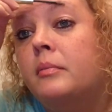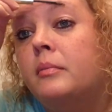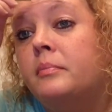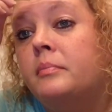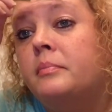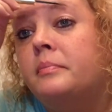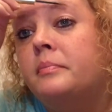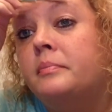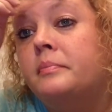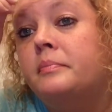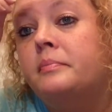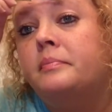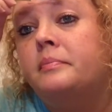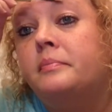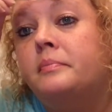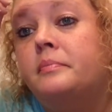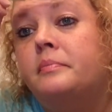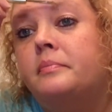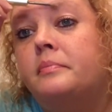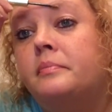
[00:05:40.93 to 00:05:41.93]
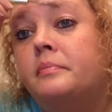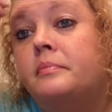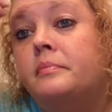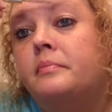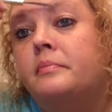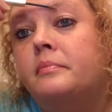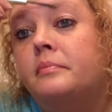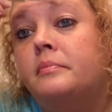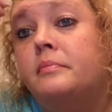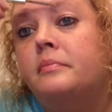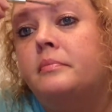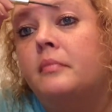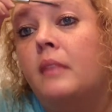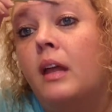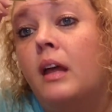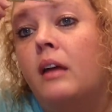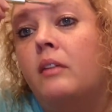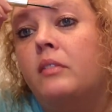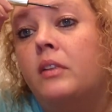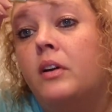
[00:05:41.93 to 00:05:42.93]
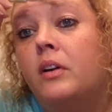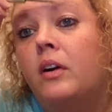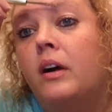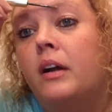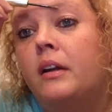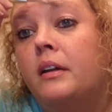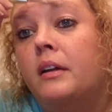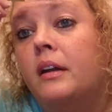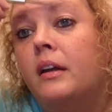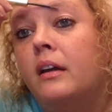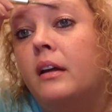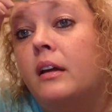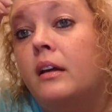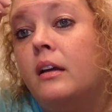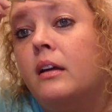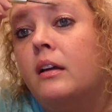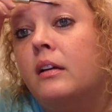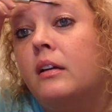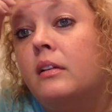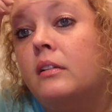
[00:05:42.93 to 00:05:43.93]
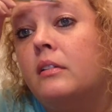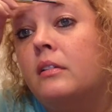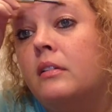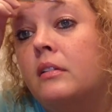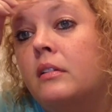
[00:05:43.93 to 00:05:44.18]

I have no idea.